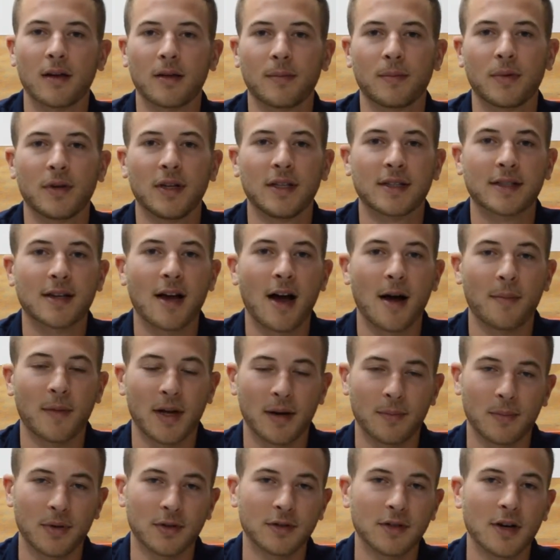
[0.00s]
please
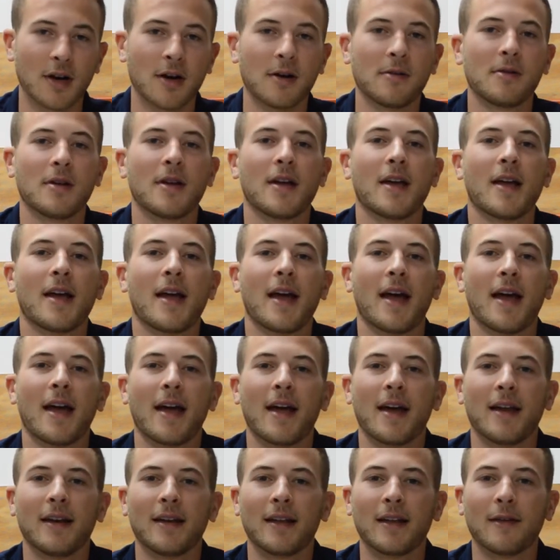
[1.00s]
comment below,
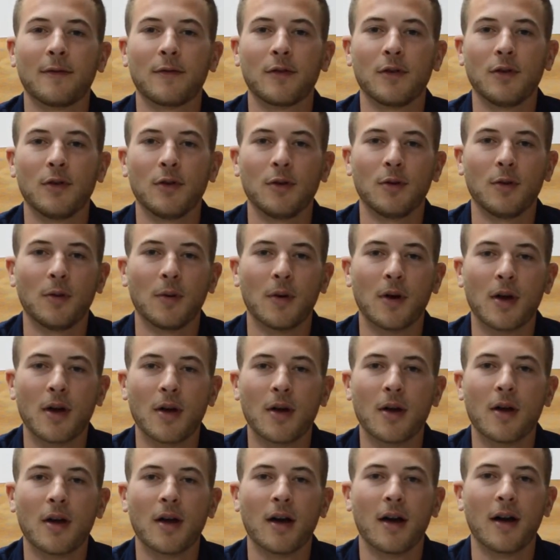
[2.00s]
and if you
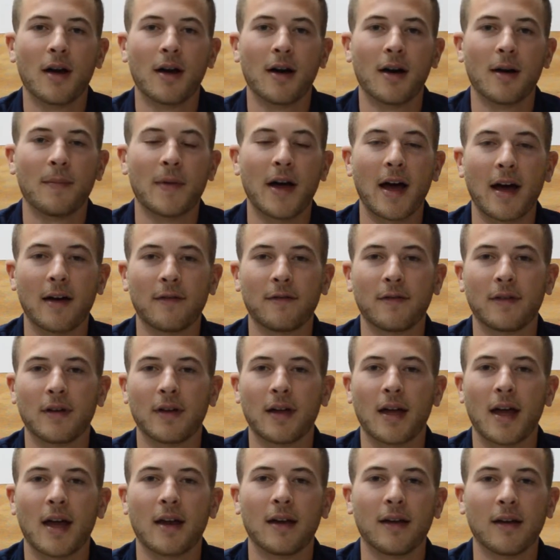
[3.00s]
have
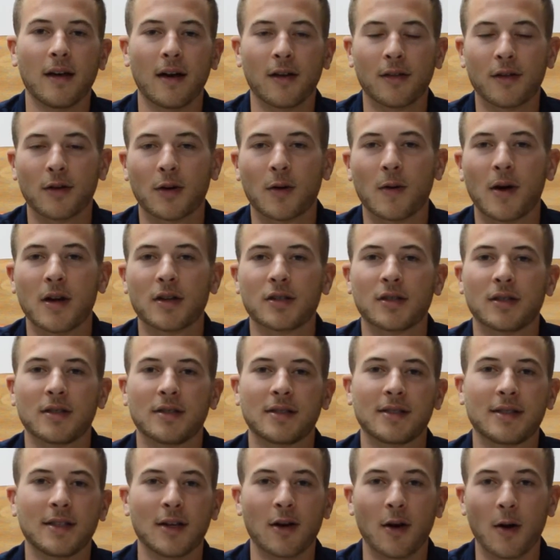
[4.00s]
any other
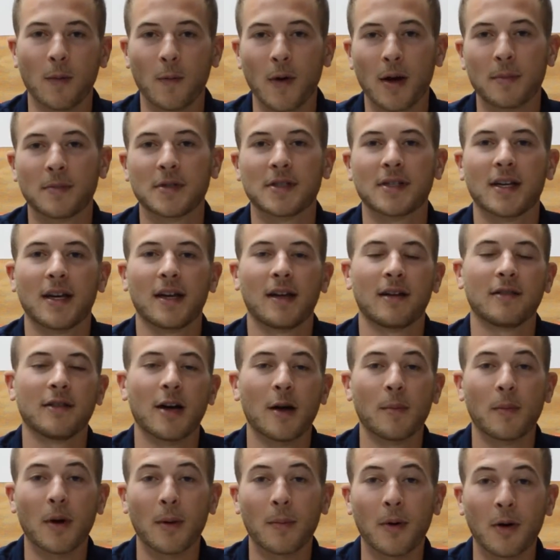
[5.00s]
questions, see our website,
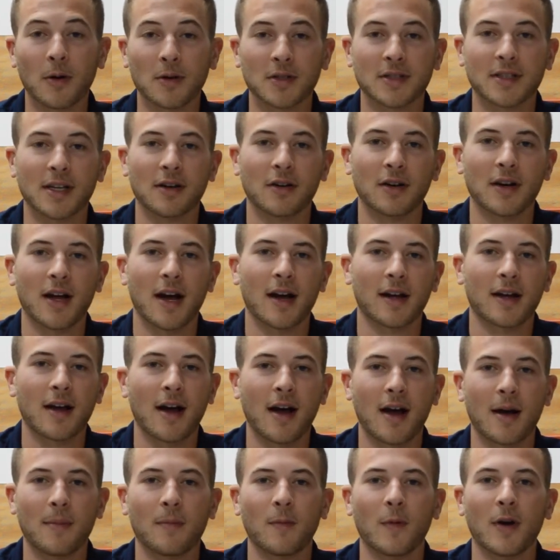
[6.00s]

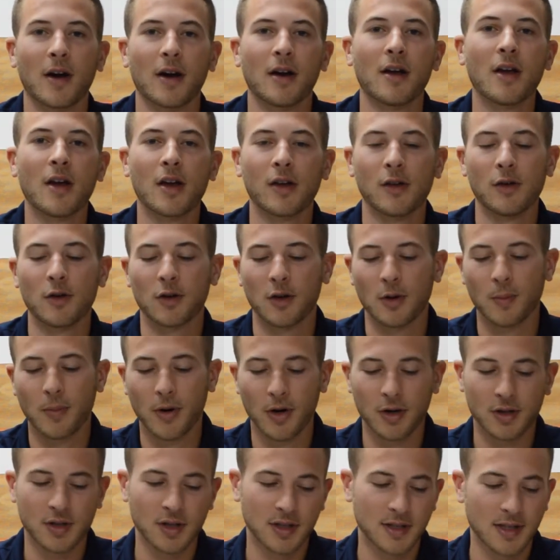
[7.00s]
lightbulbwholesaler.com, where you can
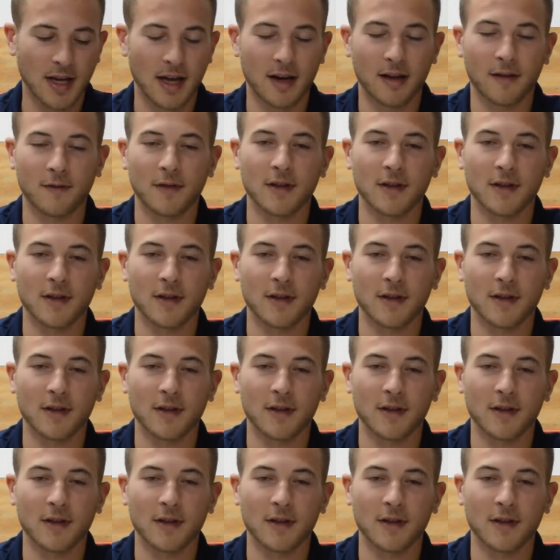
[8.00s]
purchase any of